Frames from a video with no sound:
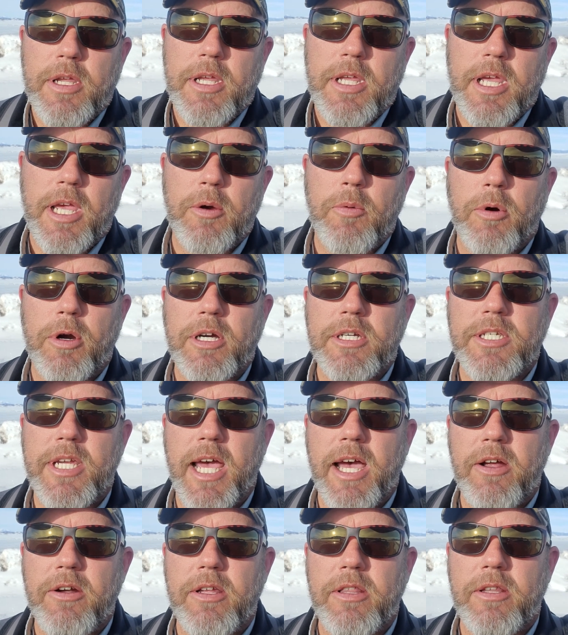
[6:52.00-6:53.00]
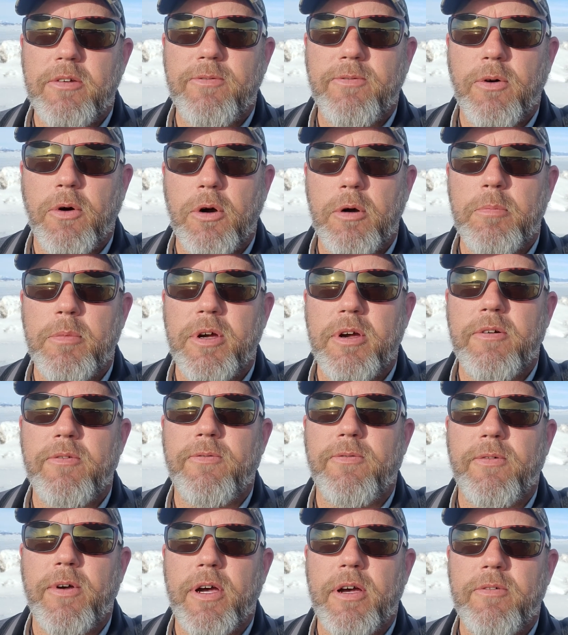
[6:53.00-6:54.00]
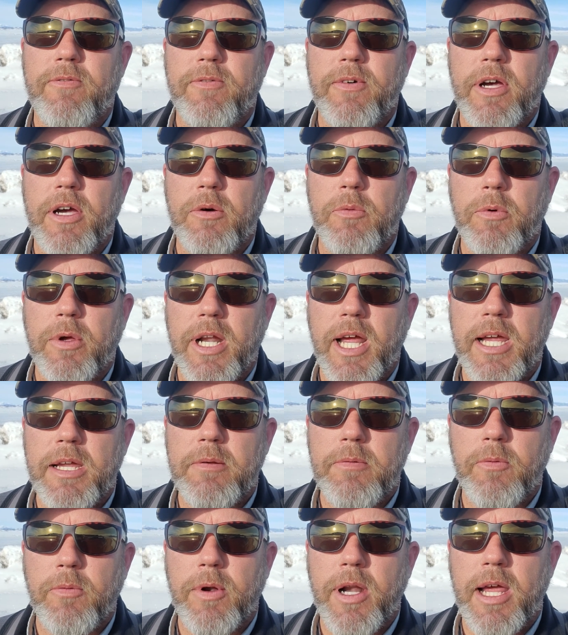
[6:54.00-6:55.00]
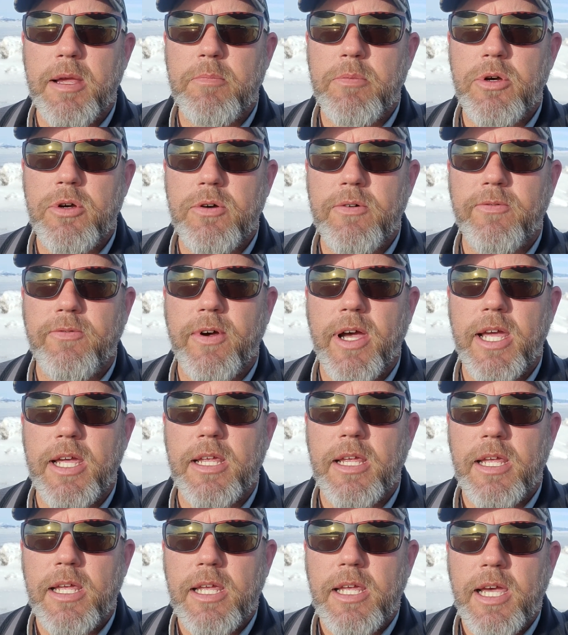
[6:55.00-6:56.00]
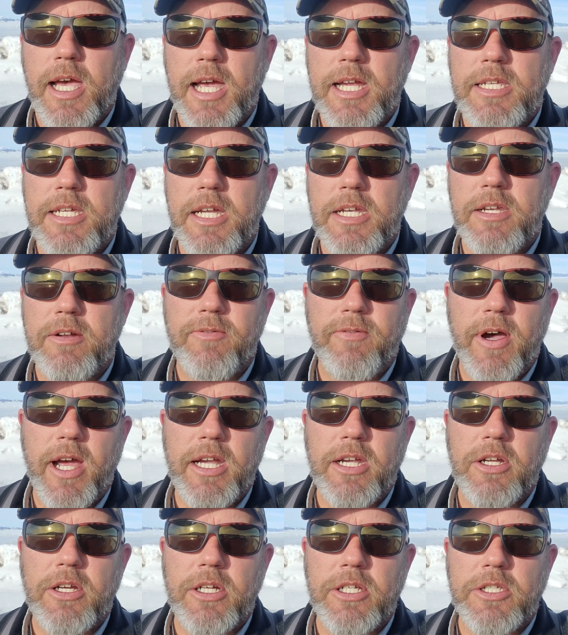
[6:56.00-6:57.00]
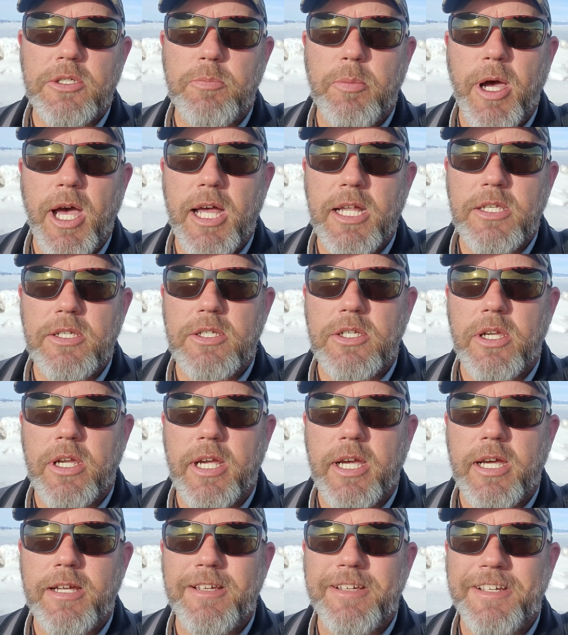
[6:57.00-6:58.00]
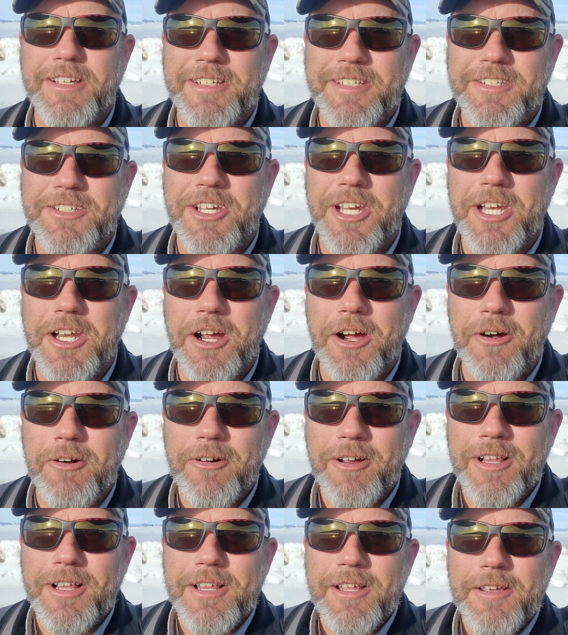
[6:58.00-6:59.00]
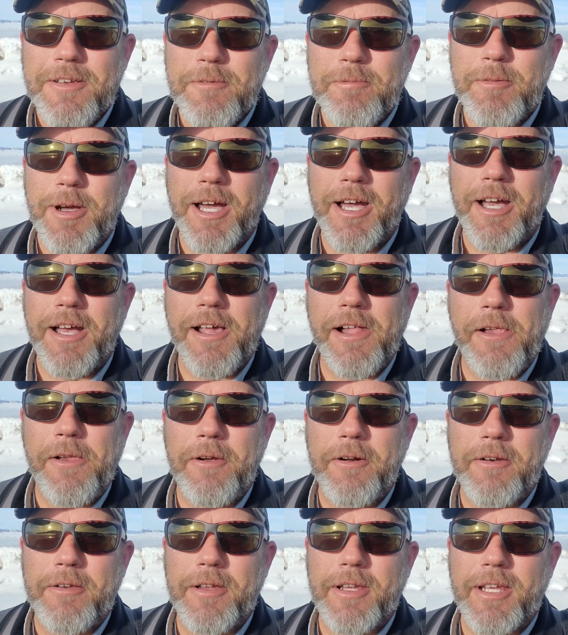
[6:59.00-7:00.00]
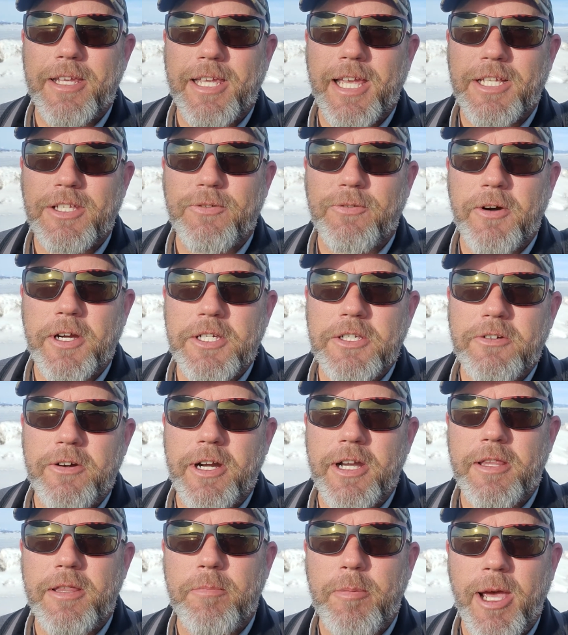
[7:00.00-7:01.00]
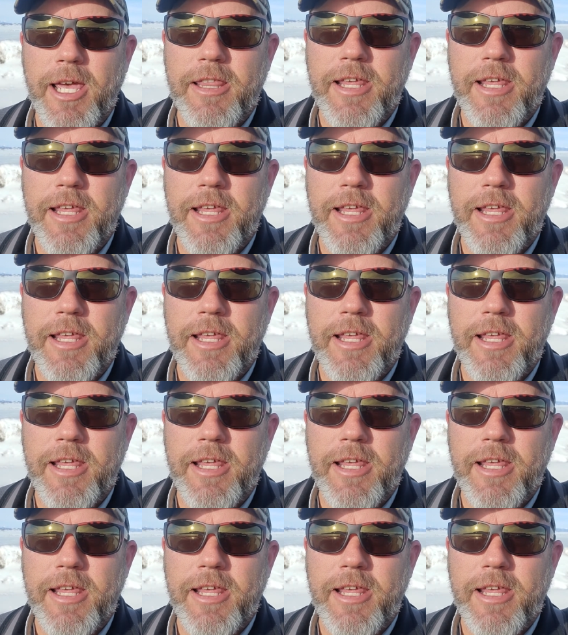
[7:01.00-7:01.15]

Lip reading: it works out in the form of when I move, I tend to find good spots. Gino gets frustrated by